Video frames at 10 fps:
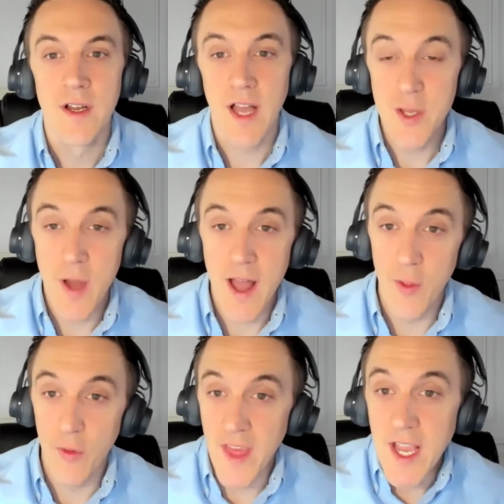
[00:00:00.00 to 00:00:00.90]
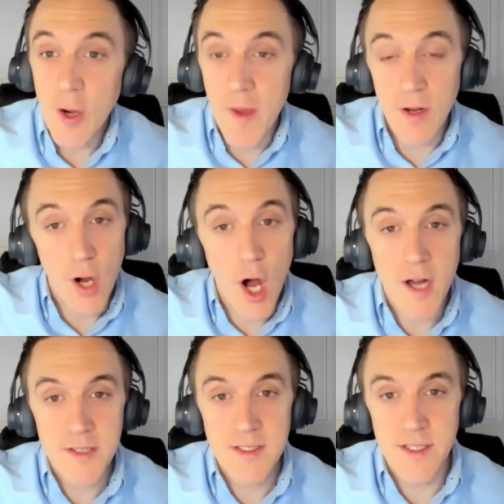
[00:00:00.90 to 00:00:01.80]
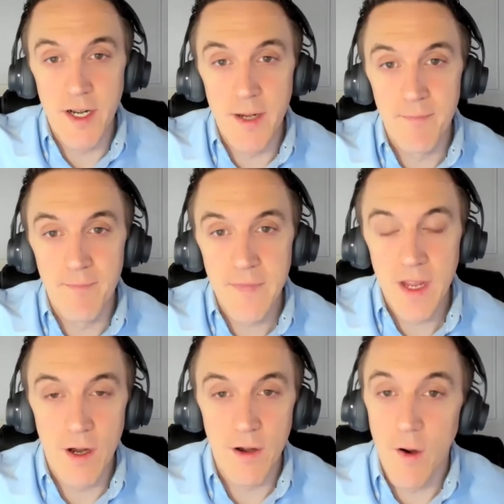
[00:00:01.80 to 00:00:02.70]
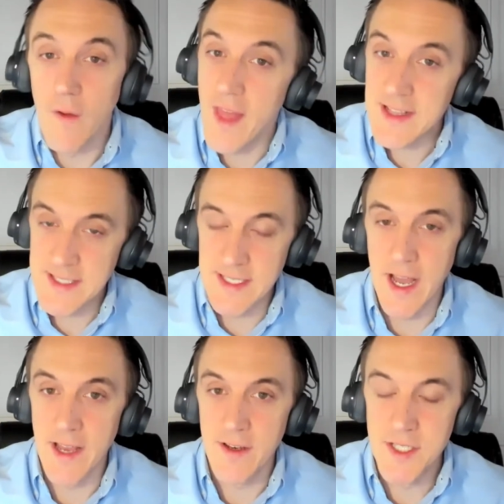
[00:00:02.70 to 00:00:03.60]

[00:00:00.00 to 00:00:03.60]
and you add those incremental costs up on that side.